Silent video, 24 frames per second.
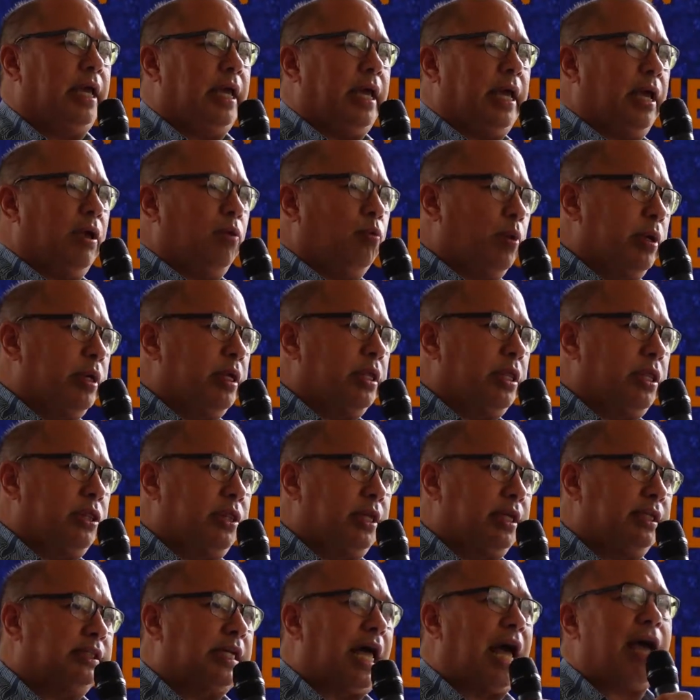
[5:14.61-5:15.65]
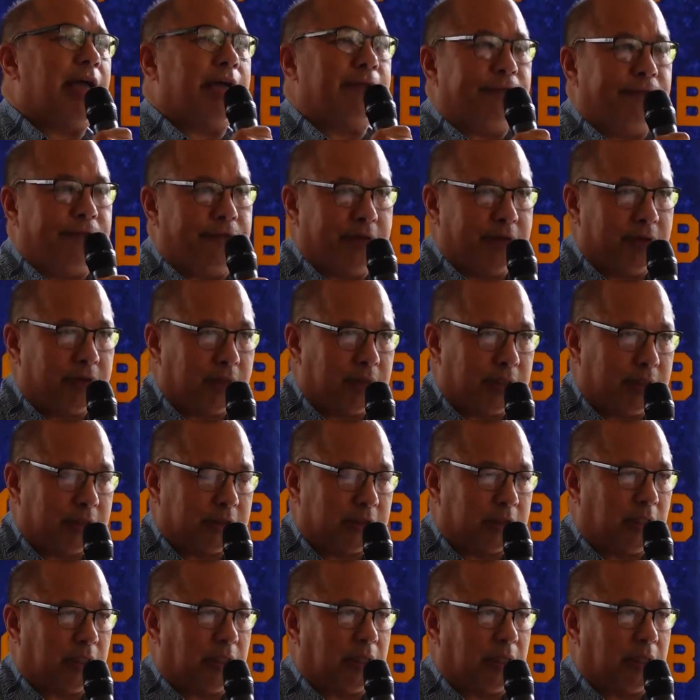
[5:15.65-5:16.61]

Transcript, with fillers: And one of the things I feel as a,